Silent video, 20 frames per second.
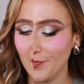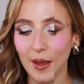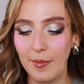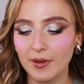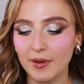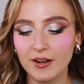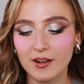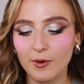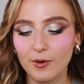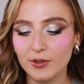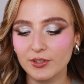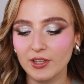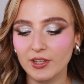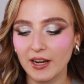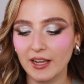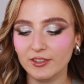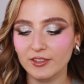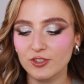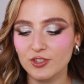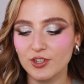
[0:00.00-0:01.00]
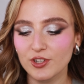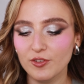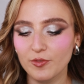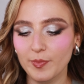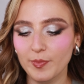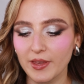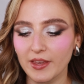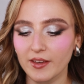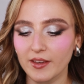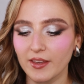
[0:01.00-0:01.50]
I'm gonna go in the lighter shade
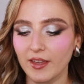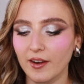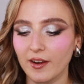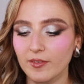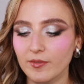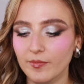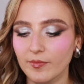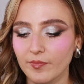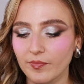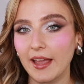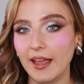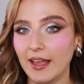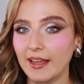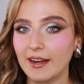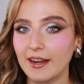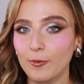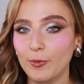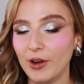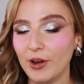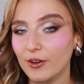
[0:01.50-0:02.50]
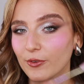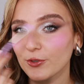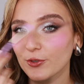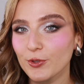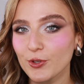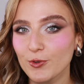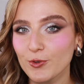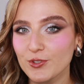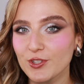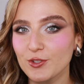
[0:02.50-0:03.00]
of pink again, and we are going
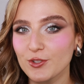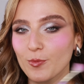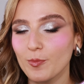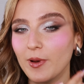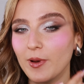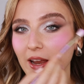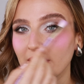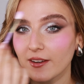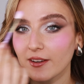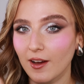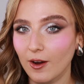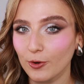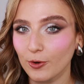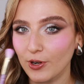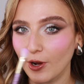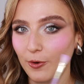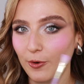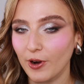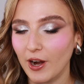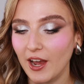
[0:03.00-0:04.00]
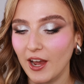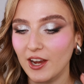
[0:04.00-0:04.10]
to use it to blend out our